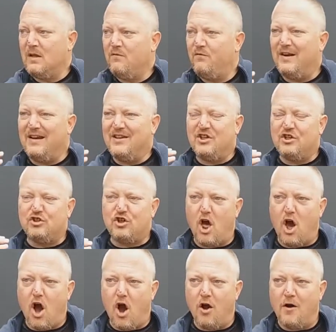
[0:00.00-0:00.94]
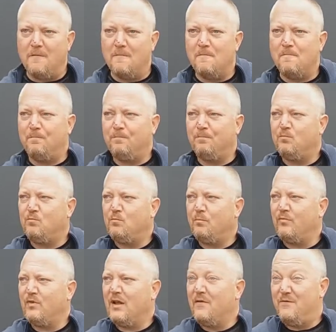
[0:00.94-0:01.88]
Finishes long,
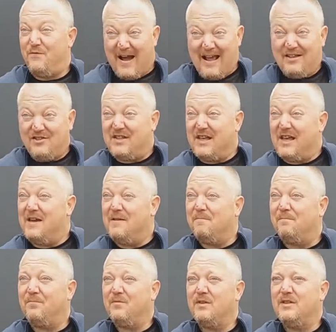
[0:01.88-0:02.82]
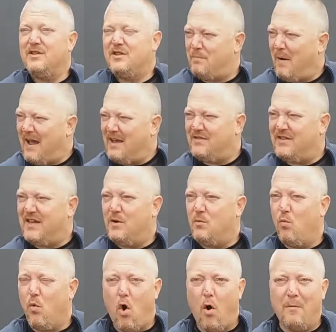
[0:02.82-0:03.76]
feisty, spicy,
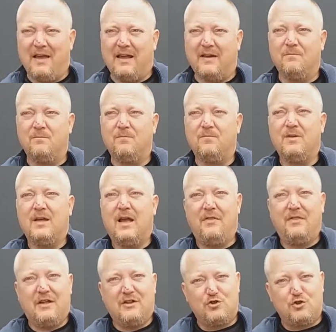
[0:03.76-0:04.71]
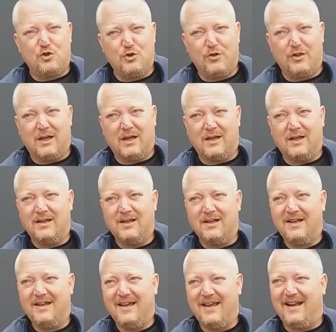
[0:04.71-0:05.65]
warming, and then soothing.
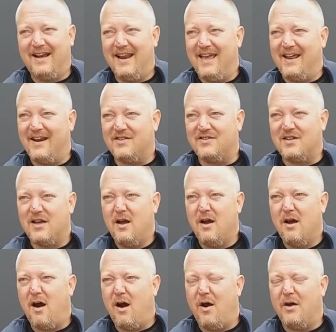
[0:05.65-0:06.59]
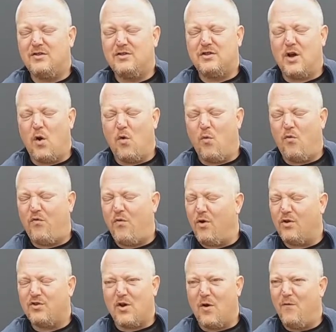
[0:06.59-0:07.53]
It lingers. Oh, it's so,
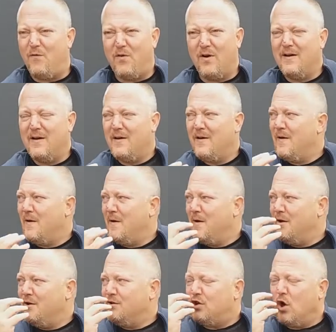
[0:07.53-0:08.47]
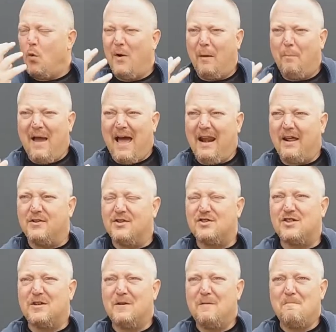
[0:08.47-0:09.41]
so, so well
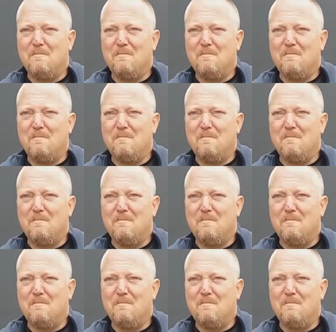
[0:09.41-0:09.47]
balanced.